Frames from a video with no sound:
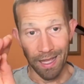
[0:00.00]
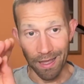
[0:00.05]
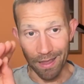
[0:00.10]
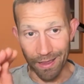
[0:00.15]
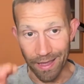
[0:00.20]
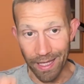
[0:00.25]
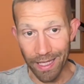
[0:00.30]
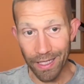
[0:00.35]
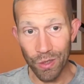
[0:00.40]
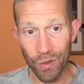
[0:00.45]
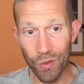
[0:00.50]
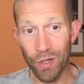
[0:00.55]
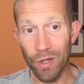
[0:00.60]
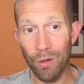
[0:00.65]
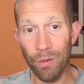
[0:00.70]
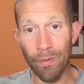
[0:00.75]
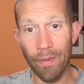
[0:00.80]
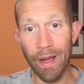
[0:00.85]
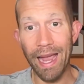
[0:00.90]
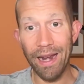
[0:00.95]
this drill
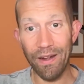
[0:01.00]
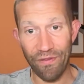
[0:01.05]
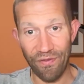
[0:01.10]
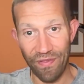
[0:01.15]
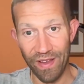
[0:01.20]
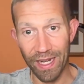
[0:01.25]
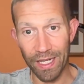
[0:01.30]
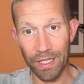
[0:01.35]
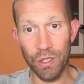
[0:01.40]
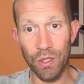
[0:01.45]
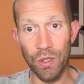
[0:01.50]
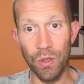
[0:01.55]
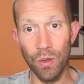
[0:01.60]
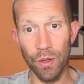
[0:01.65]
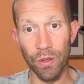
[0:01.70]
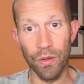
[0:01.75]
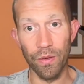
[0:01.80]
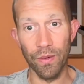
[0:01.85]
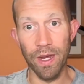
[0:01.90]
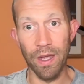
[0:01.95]
might fix 2 or
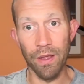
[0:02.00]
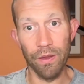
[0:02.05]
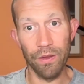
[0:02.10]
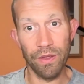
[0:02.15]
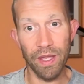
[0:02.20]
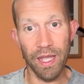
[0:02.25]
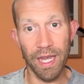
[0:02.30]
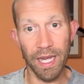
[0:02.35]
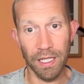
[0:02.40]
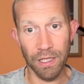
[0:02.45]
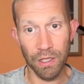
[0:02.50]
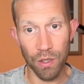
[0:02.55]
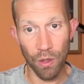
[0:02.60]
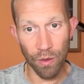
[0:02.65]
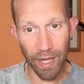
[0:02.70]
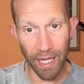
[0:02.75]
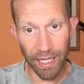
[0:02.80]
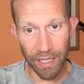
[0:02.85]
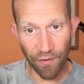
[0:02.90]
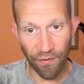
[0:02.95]
3 other things. So
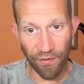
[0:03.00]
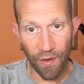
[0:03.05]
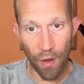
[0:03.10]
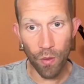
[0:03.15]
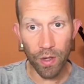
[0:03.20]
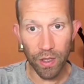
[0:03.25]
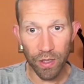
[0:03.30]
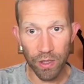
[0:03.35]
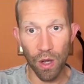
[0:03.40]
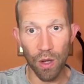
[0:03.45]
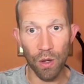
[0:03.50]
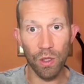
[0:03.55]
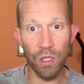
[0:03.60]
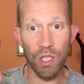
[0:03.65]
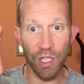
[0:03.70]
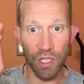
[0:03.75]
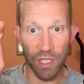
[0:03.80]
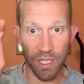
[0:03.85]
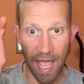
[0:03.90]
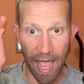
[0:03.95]
let's focus on
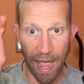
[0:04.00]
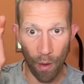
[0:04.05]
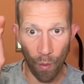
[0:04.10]
just that